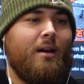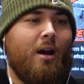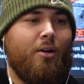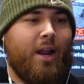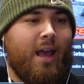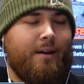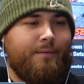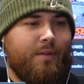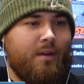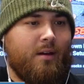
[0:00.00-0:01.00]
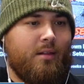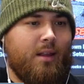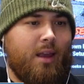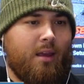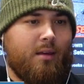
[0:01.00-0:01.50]
I already have the
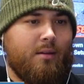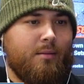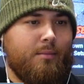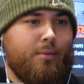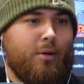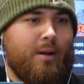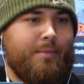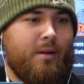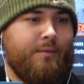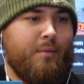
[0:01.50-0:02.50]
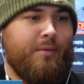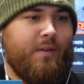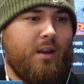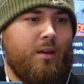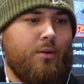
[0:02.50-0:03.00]
link put up there from the
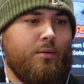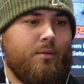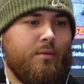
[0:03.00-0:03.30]
video.